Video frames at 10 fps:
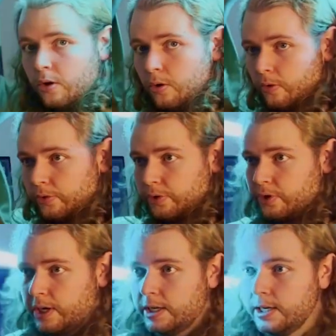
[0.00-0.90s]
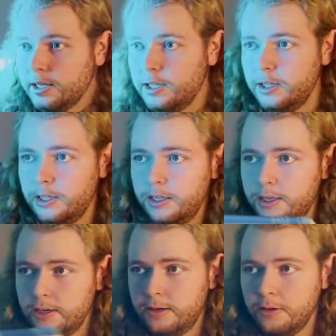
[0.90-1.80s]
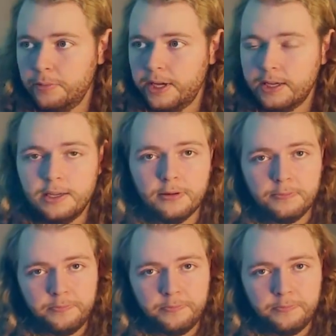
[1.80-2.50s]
over your head and come back in.